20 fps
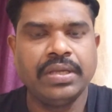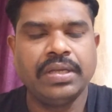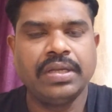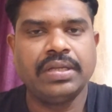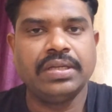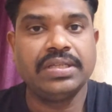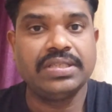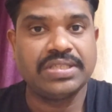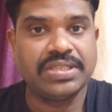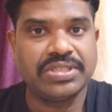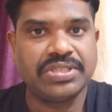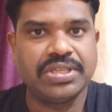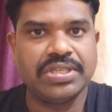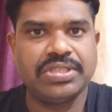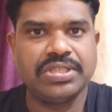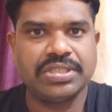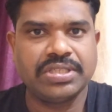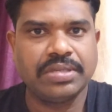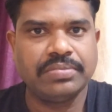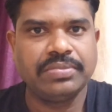
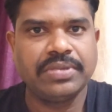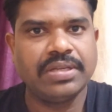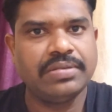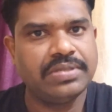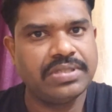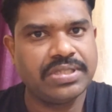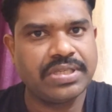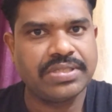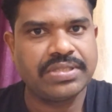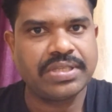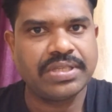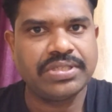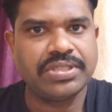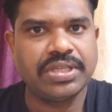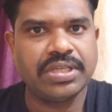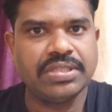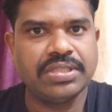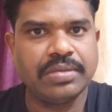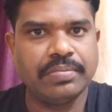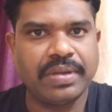Dysesthesia, sometimes
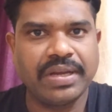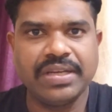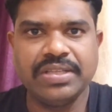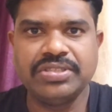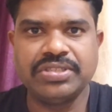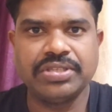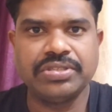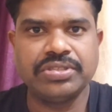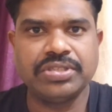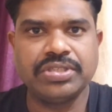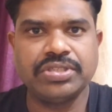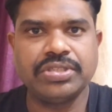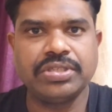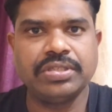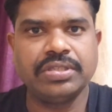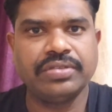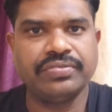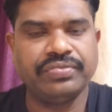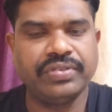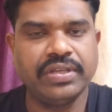dysesthesia is a burning sensation in
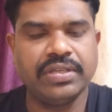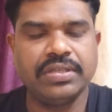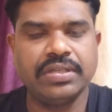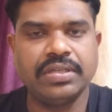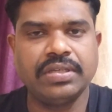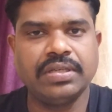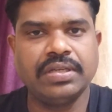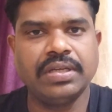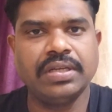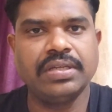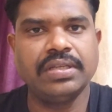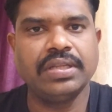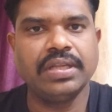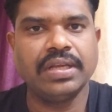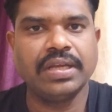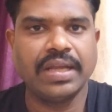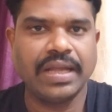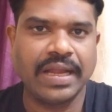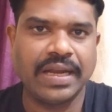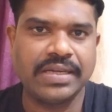the feet and the
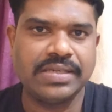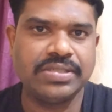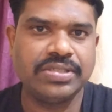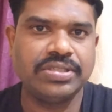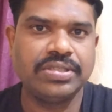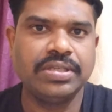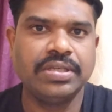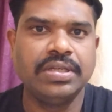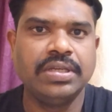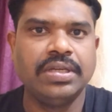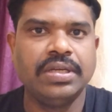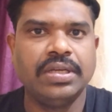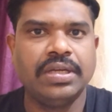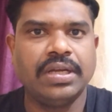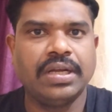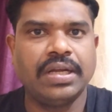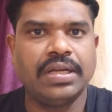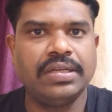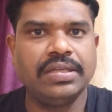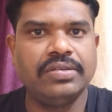hands,
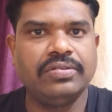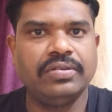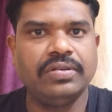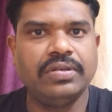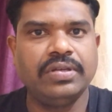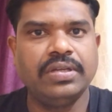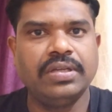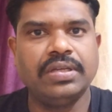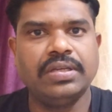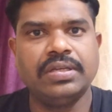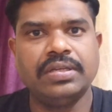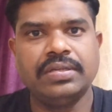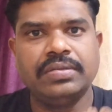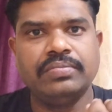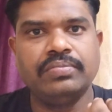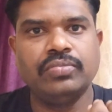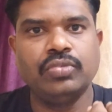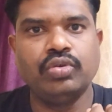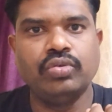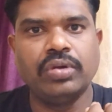and it will
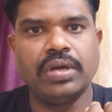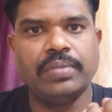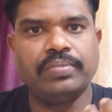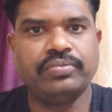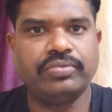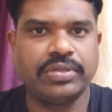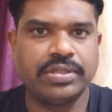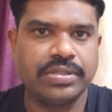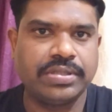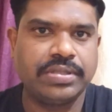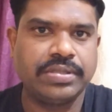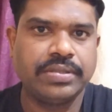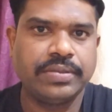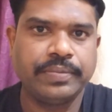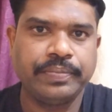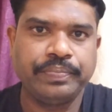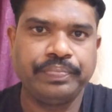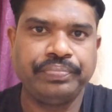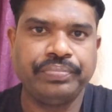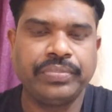move upwards.
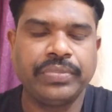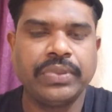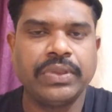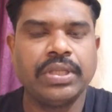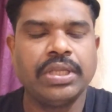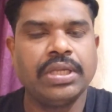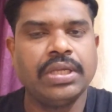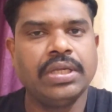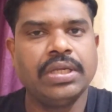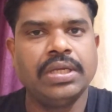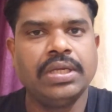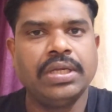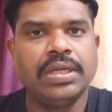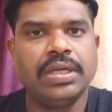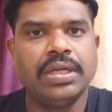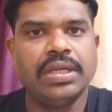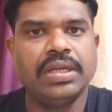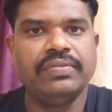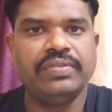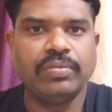
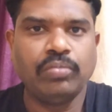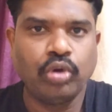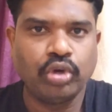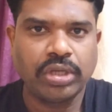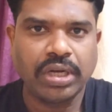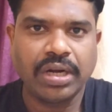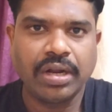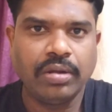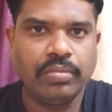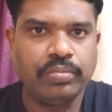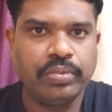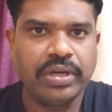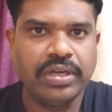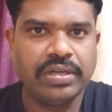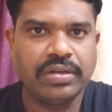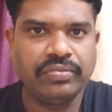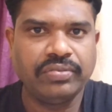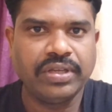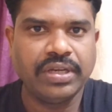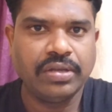If the motor component
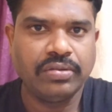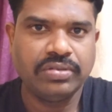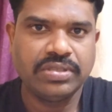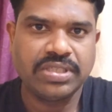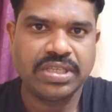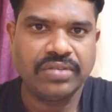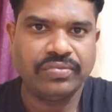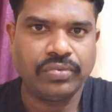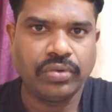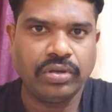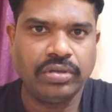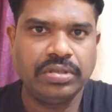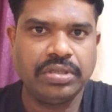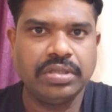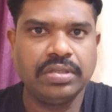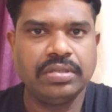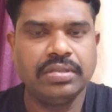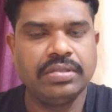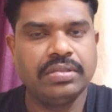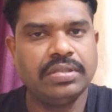of the nerve is involved,
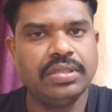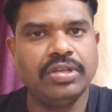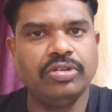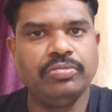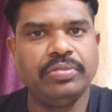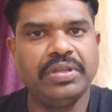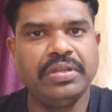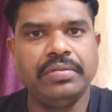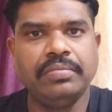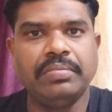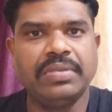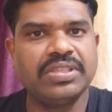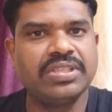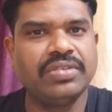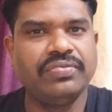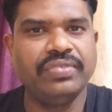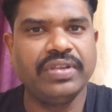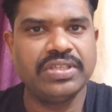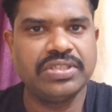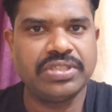there will be muscle
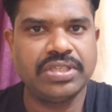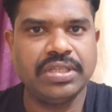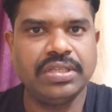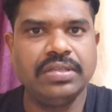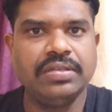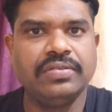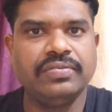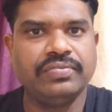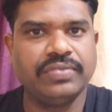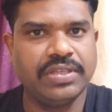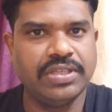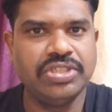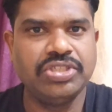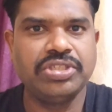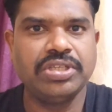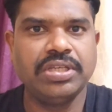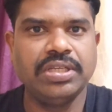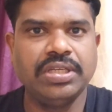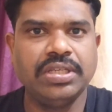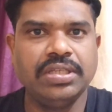wasting.
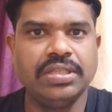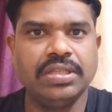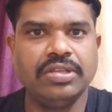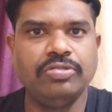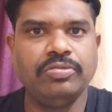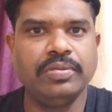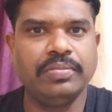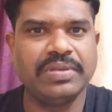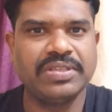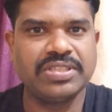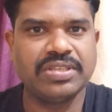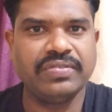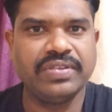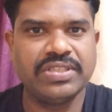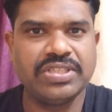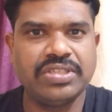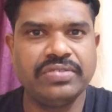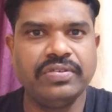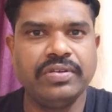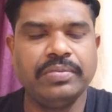Initially, there will be muscle
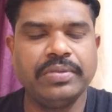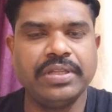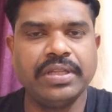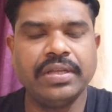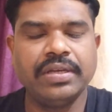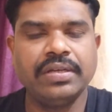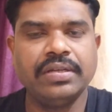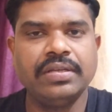wasting will be there.